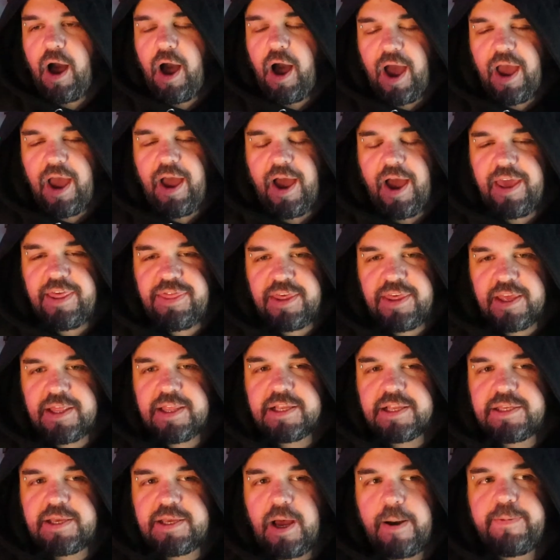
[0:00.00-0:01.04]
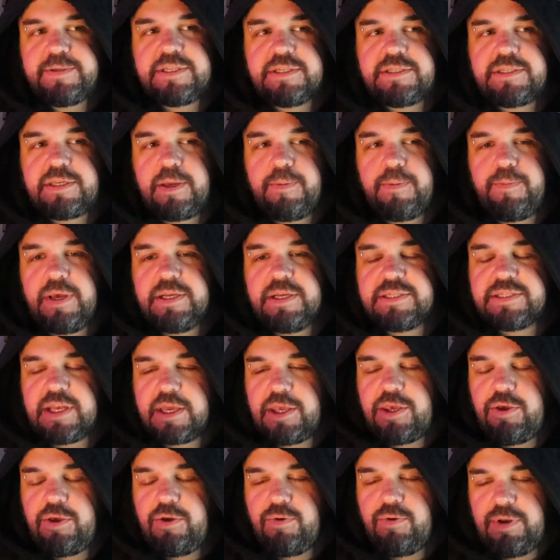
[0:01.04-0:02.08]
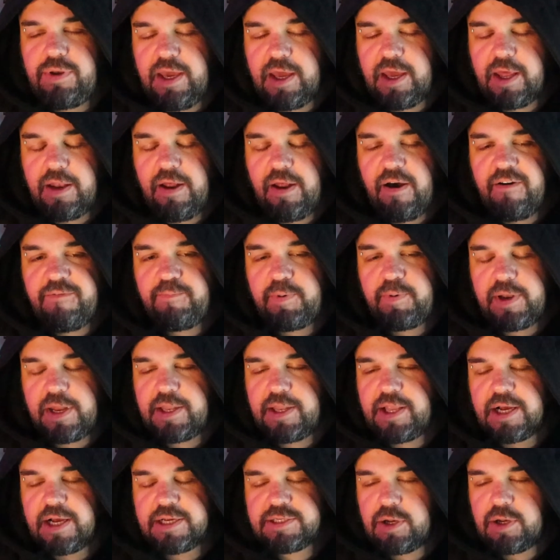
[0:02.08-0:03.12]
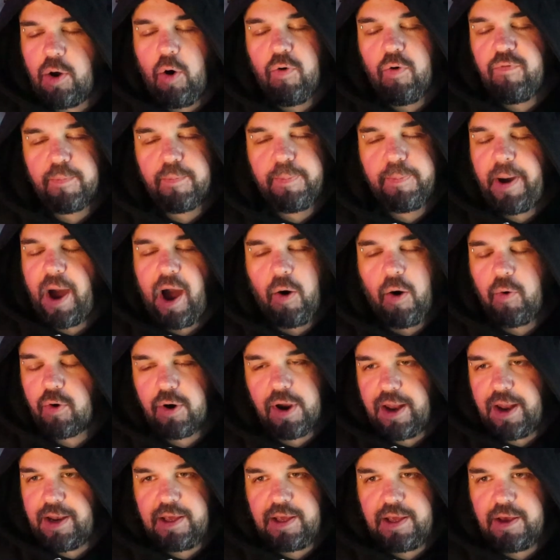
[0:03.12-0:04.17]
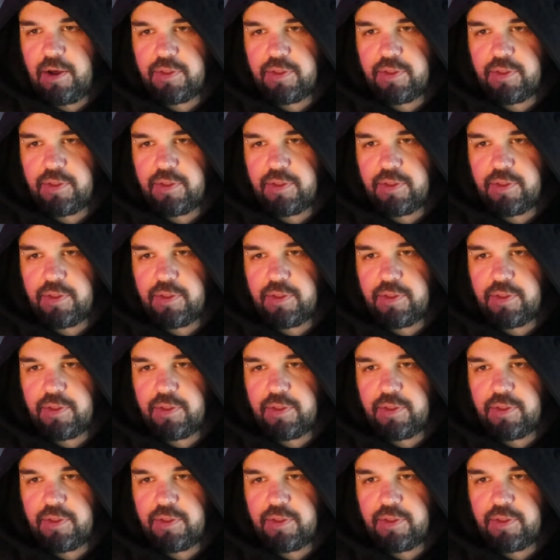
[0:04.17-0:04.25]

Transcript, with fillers: I, I think the top system is like unique enough, but it doesn't overpower any